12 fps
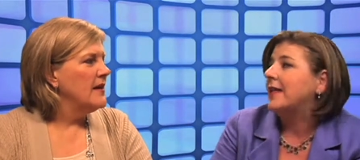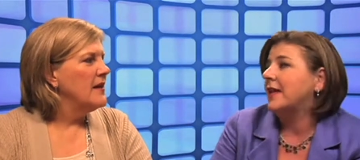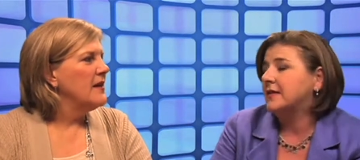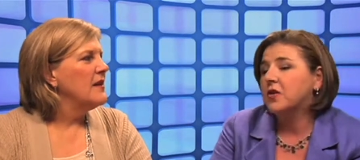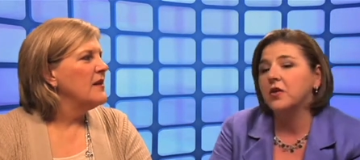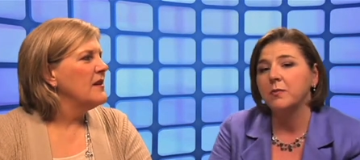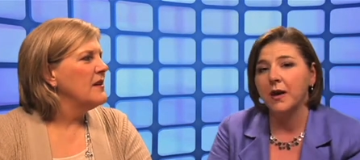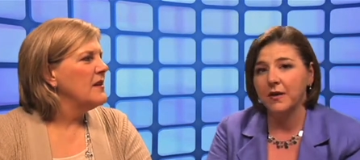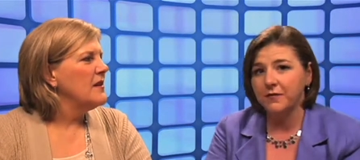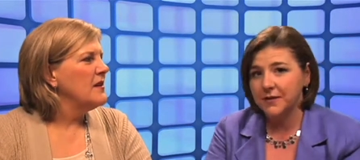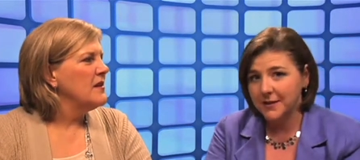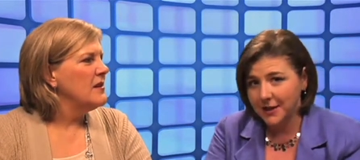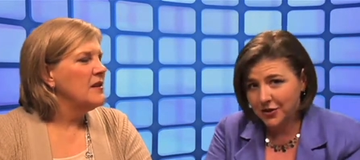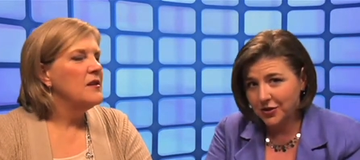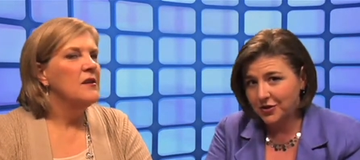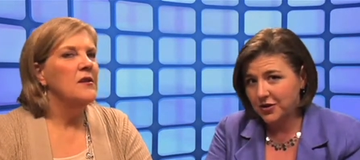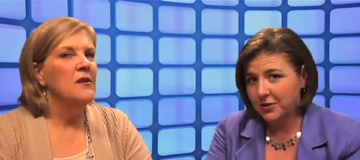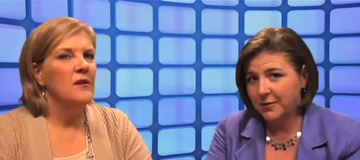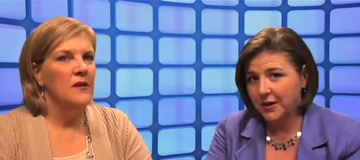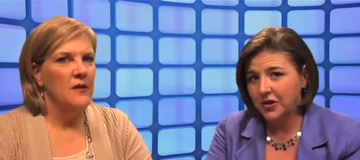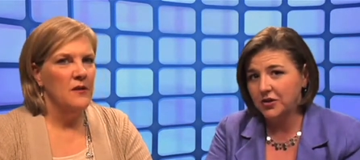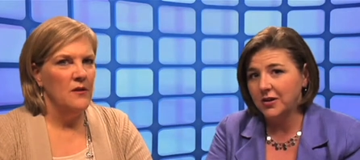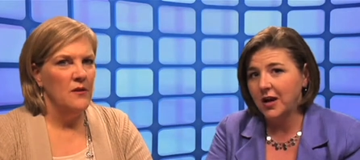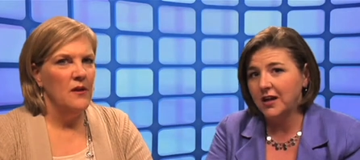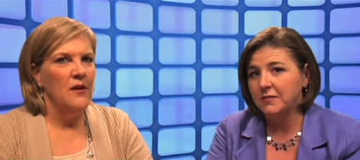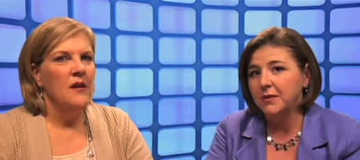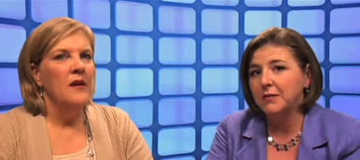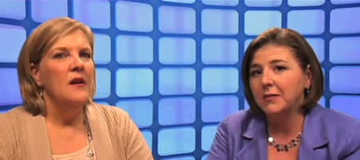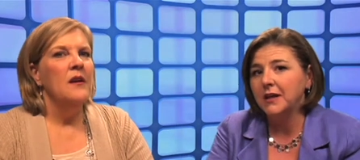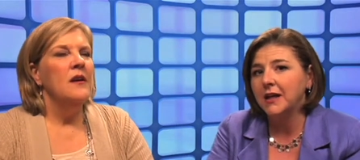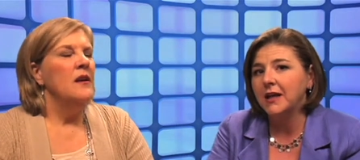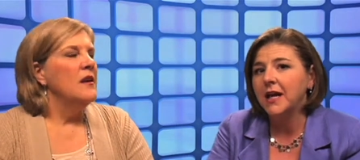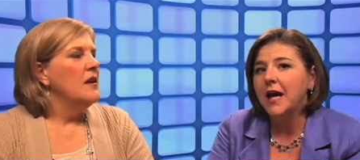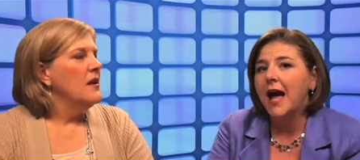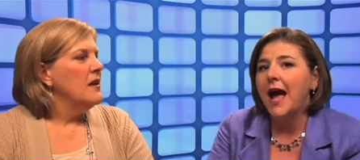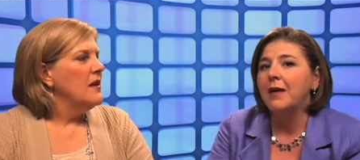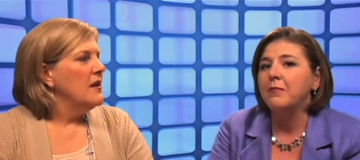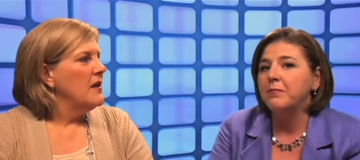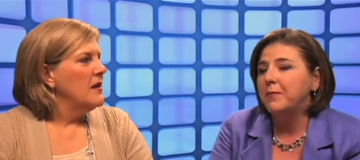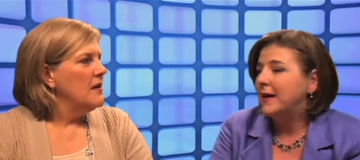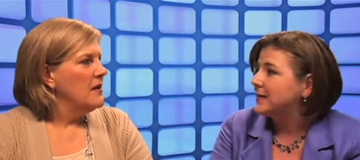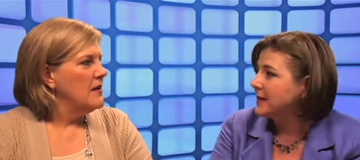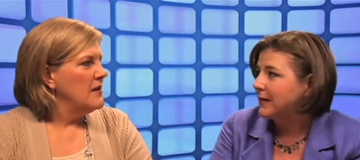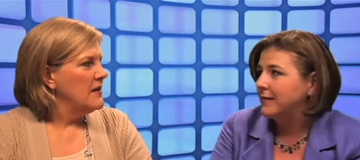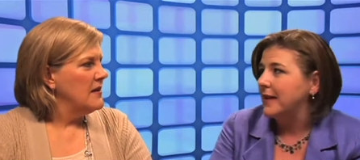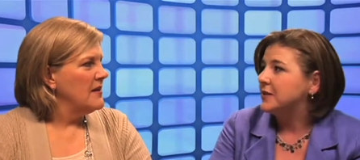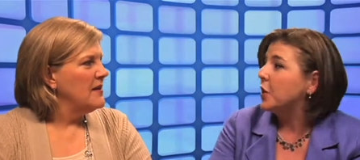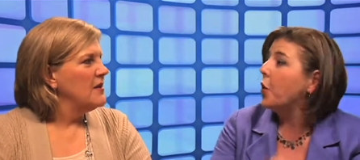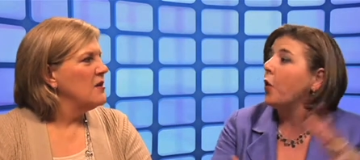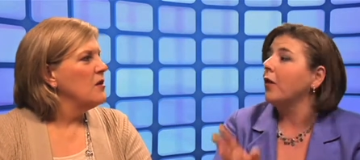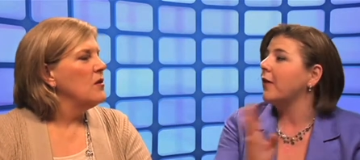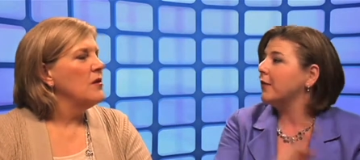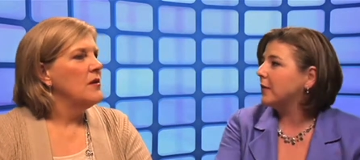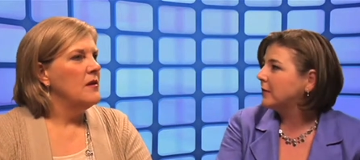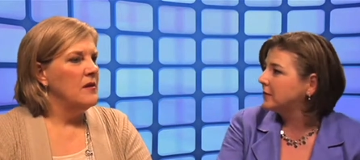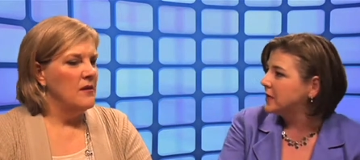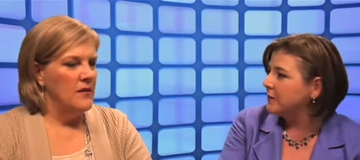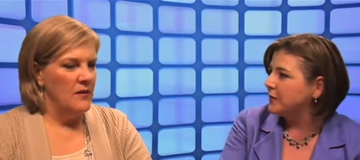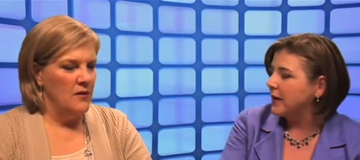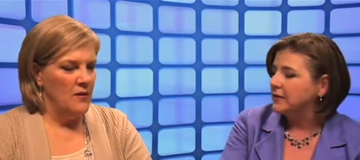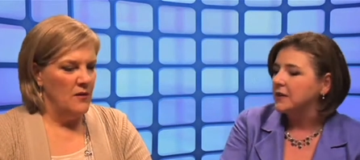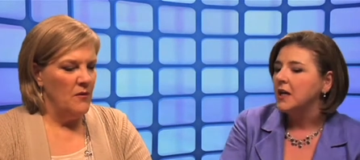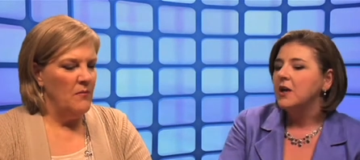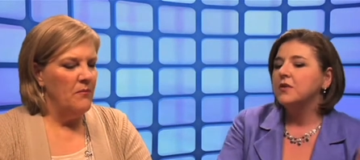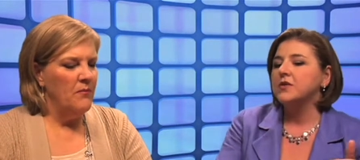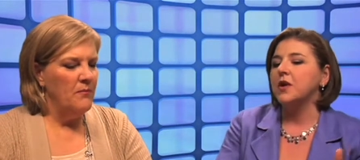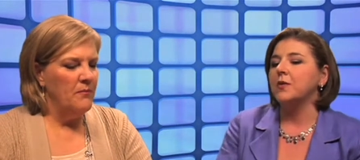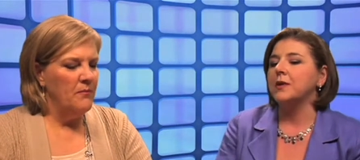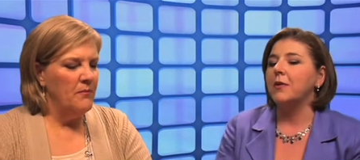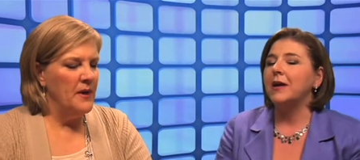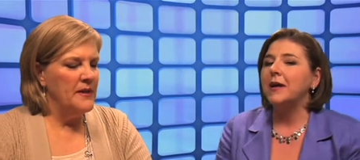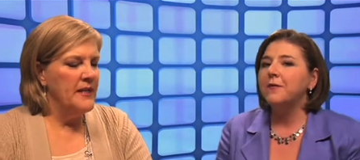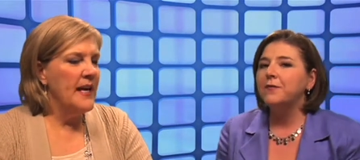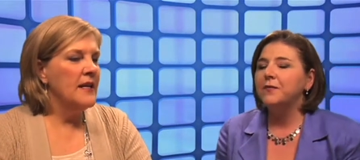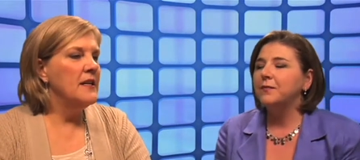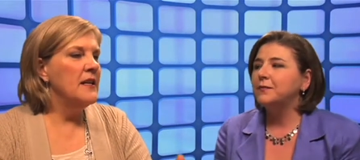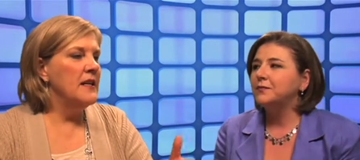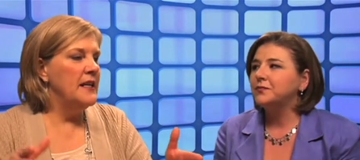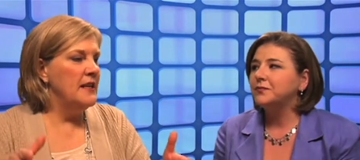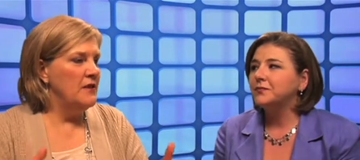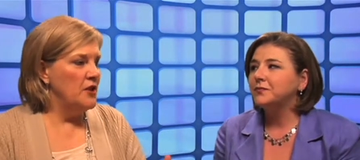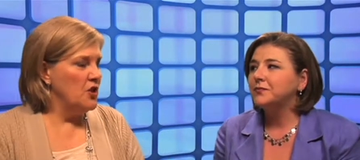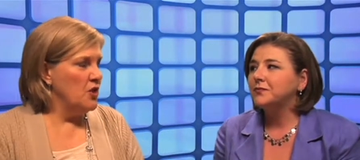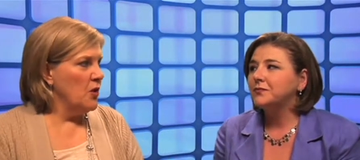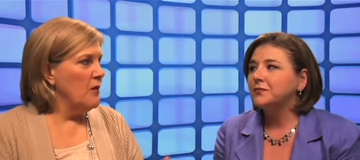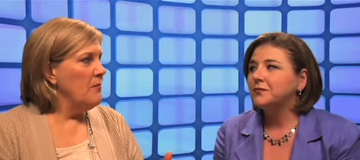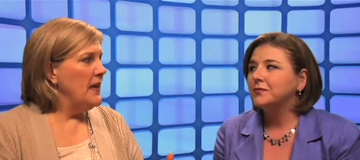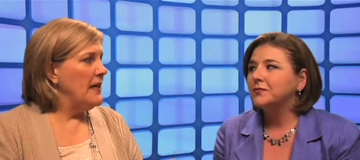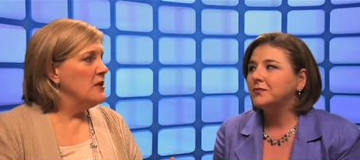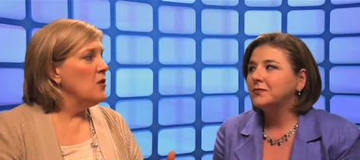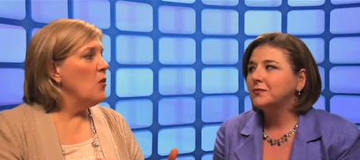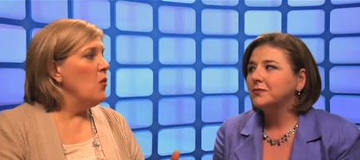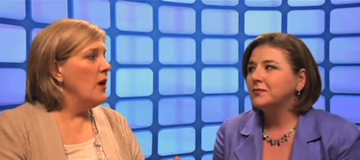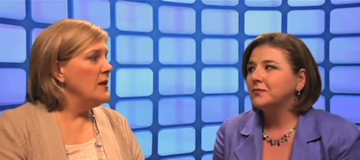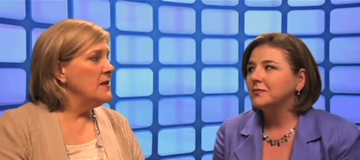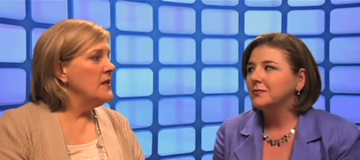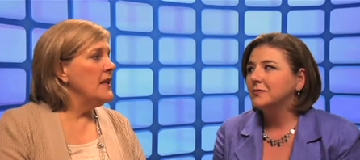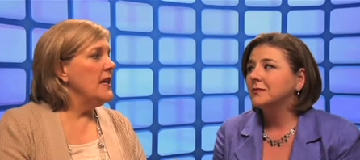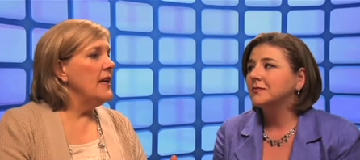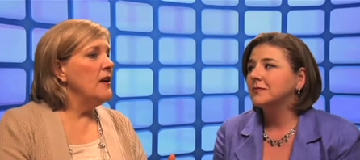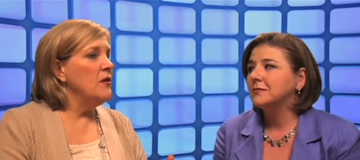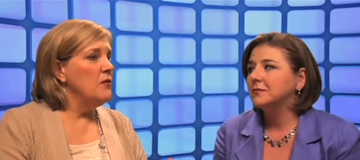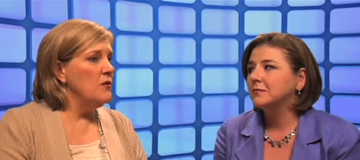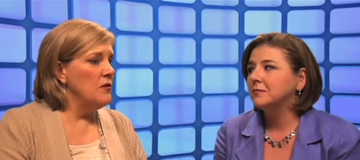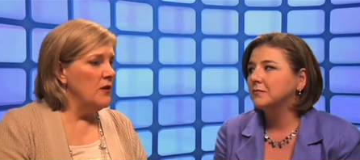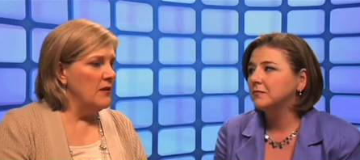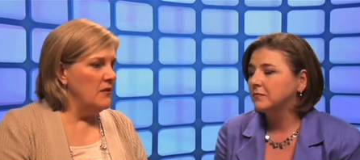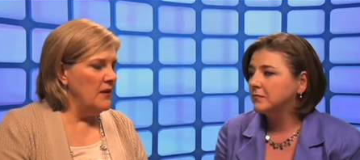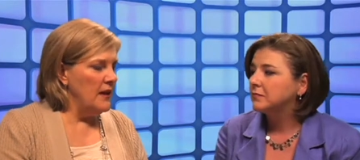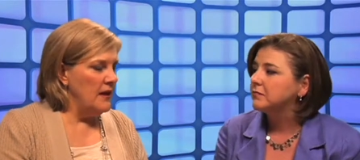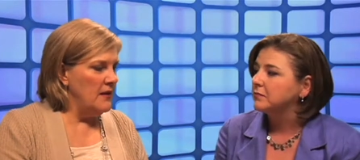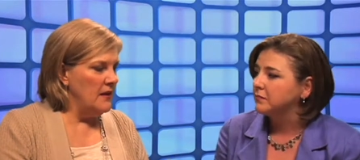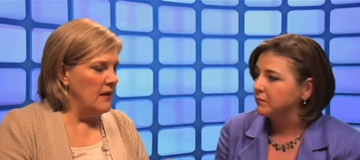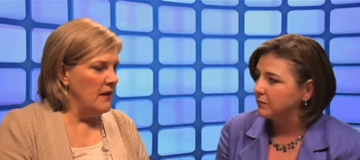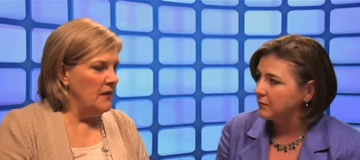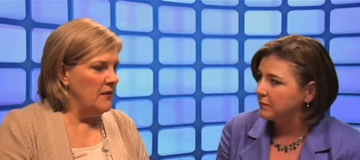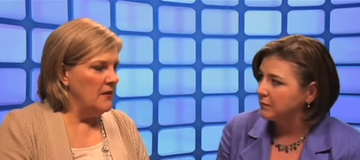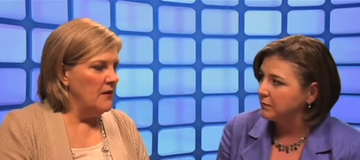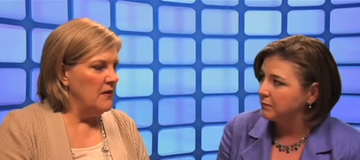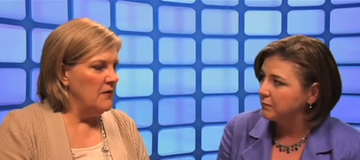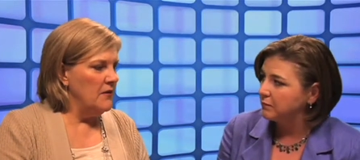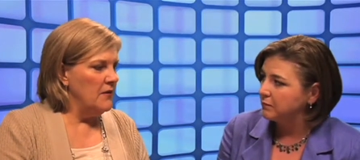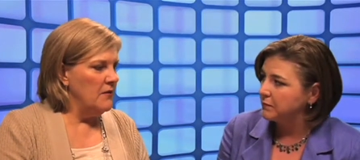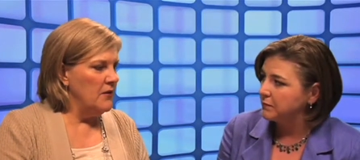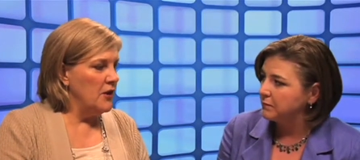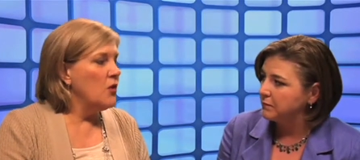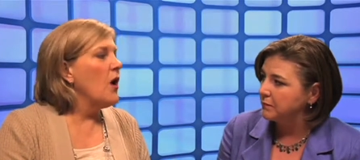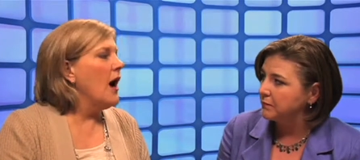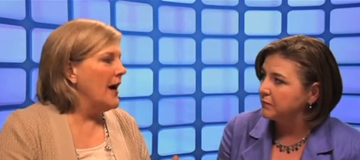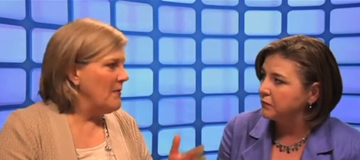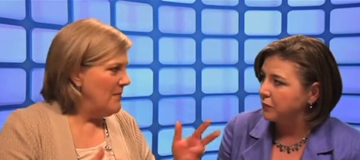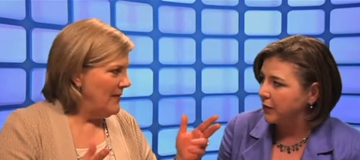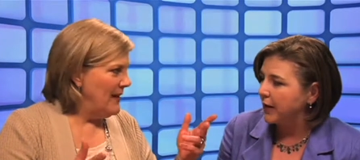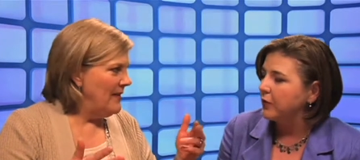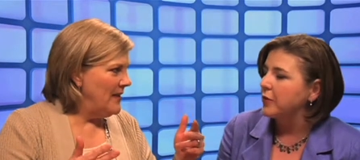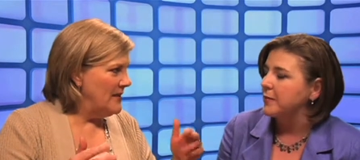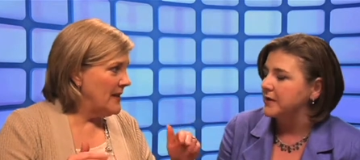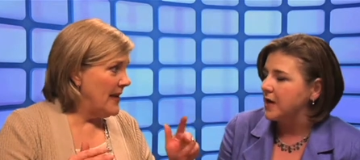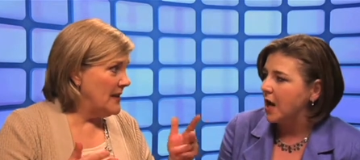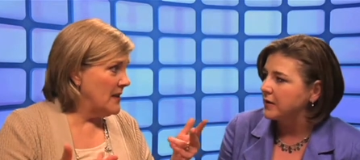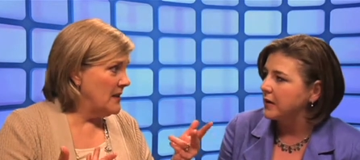Speaker 1: and that's called a manifestation determination iep meeting and basically that's a whole other subject so no
Speaker 2: but if, technically in short means was the the the uh, the, the, the crime right, in the this case